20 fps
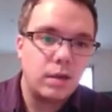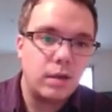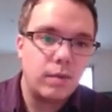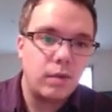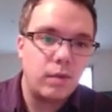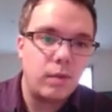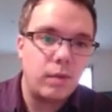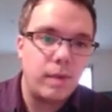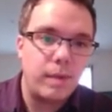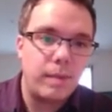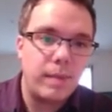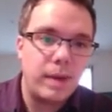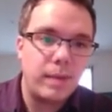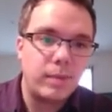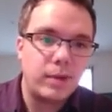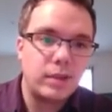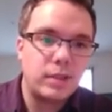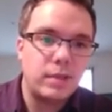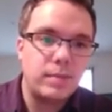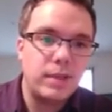
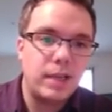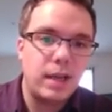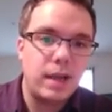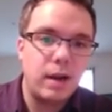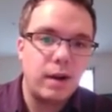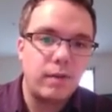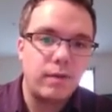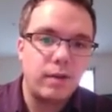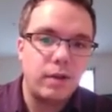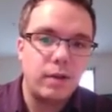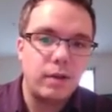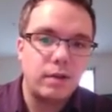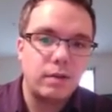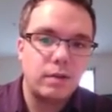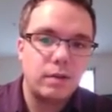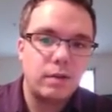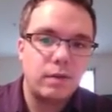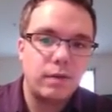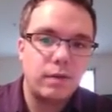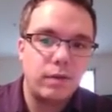Remember to be careful
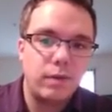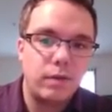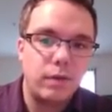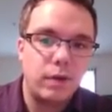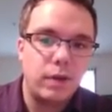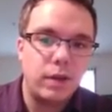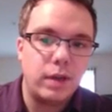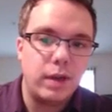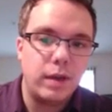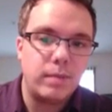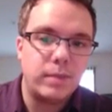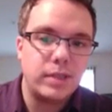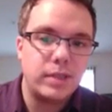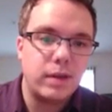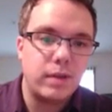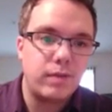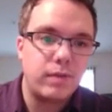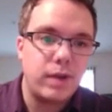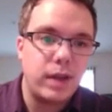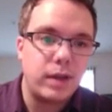for the numbers
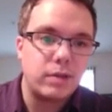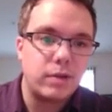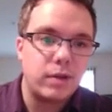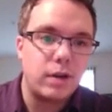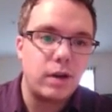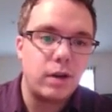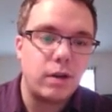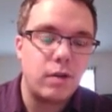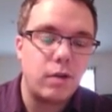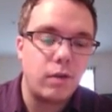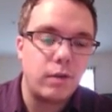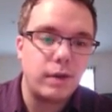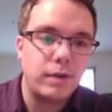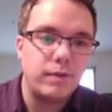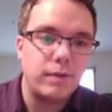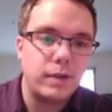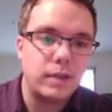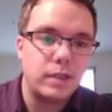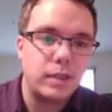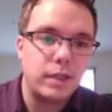out front or our
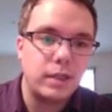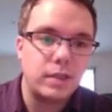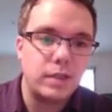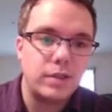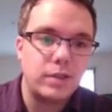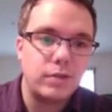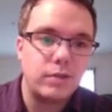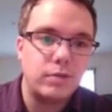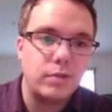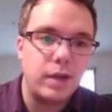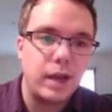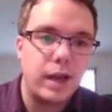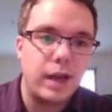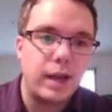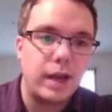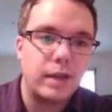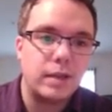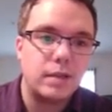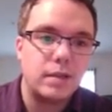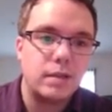coefficients to
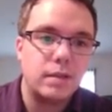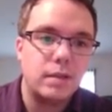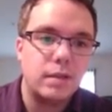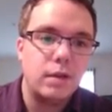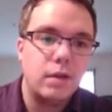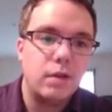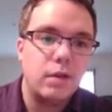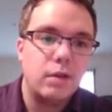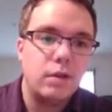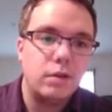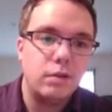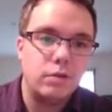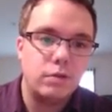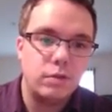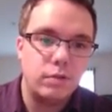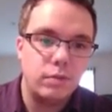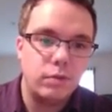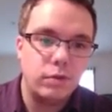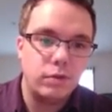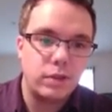not
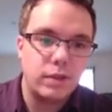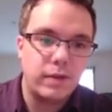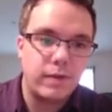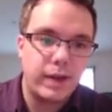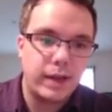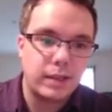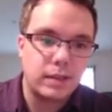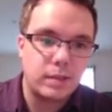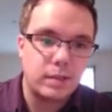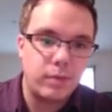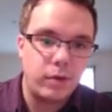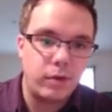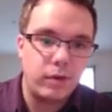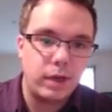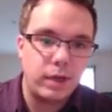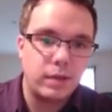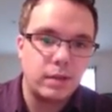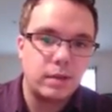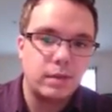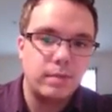use the rules of
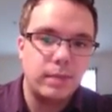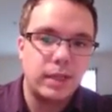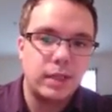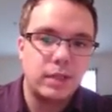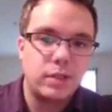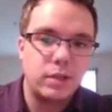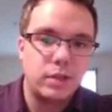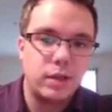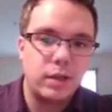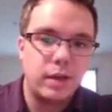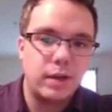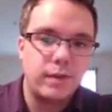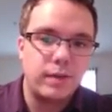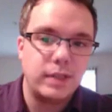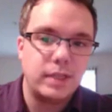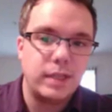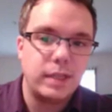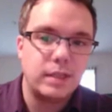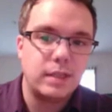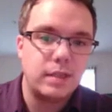exponents. Make sure if
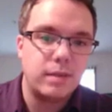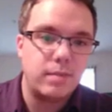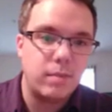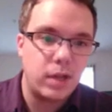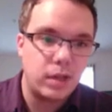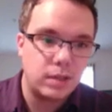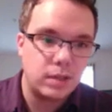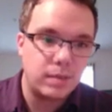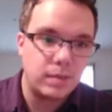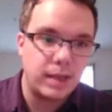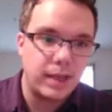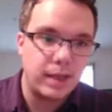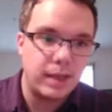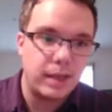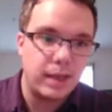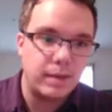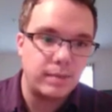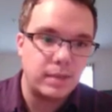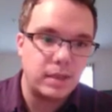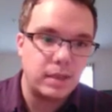it says to multiply
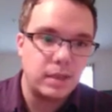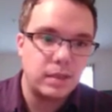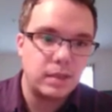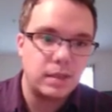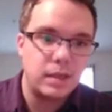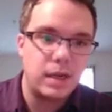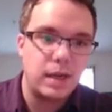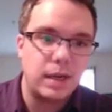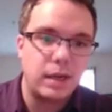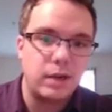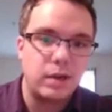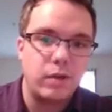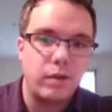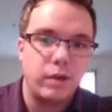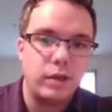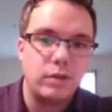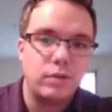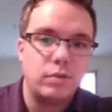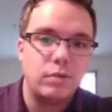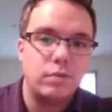them, today you're
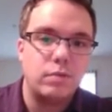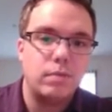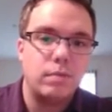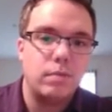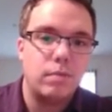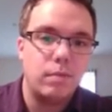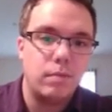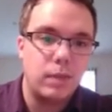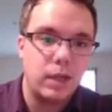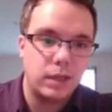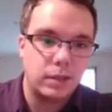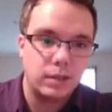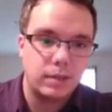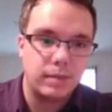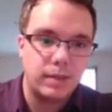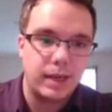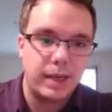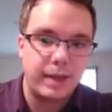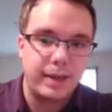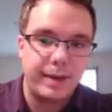going to
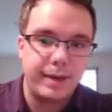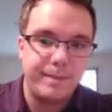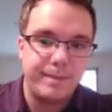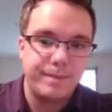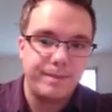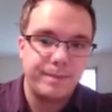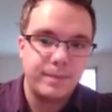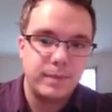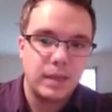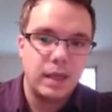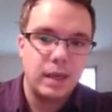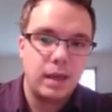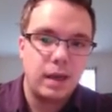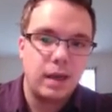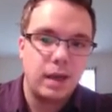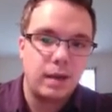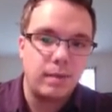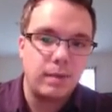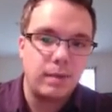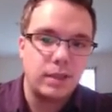multiply them.
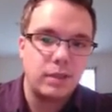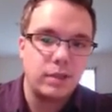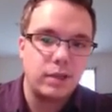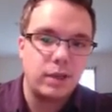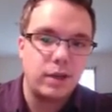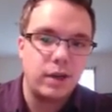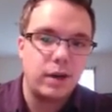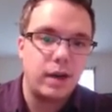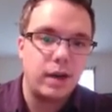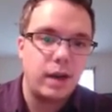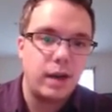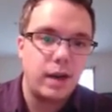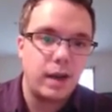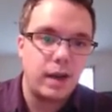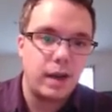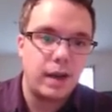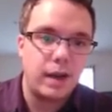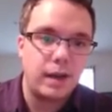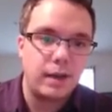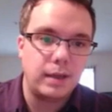And make sure you're
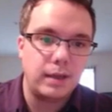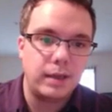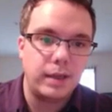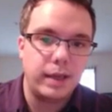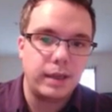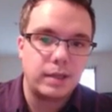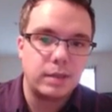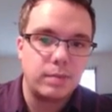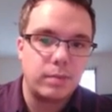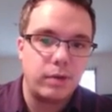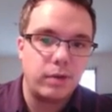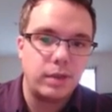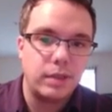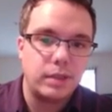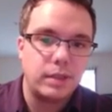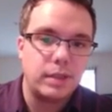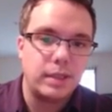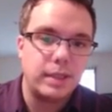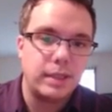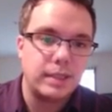adding the
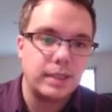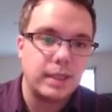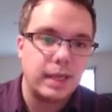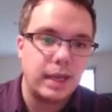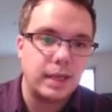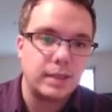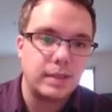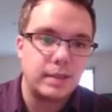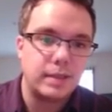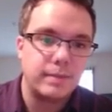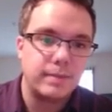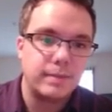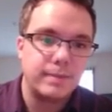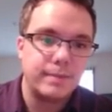exponents in this case.